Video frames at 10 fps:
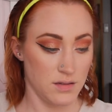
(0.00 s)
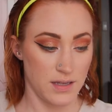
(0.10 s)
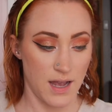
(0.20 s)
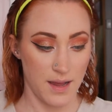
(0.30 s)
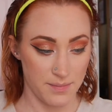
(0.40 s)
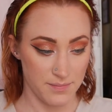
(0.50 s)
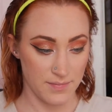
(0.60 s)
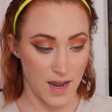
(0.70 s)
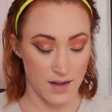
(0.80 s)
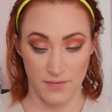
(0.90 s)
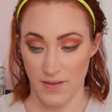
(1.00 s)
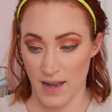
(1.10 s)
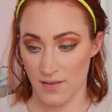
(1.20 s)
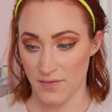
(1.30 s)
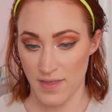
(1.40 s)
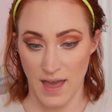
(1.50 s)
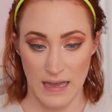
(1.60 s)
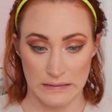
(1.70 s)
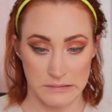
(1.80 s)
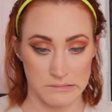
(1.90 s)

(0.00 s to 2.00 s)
Yeah, I'm not a fan of that.